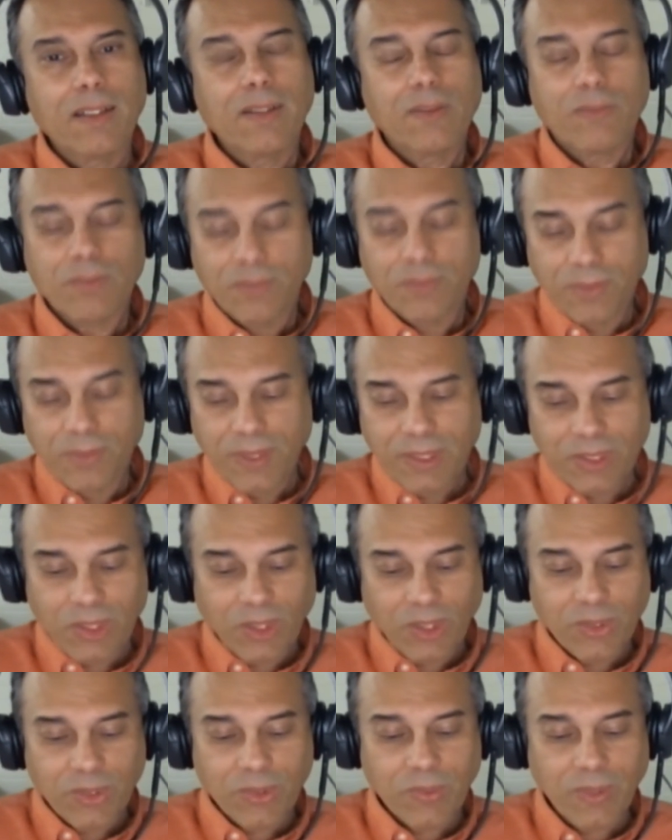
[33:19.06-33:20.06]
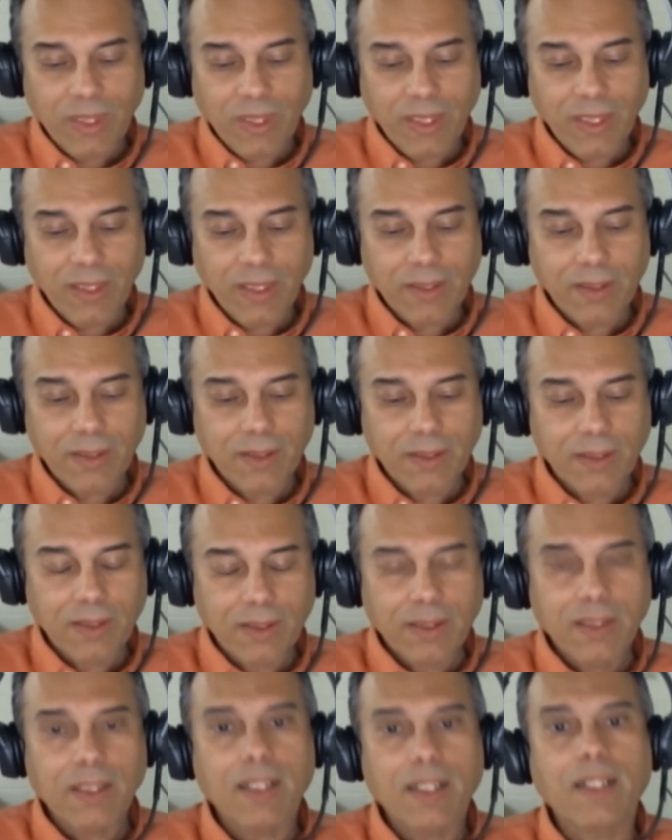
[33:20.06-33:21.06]
Rufinus starts reading it,
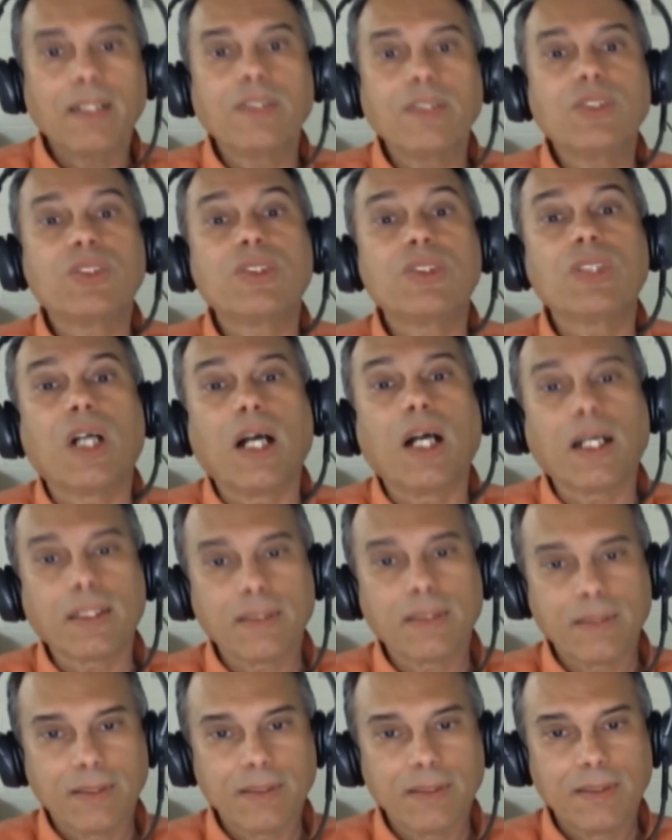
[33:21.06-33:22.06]
and he's shocked.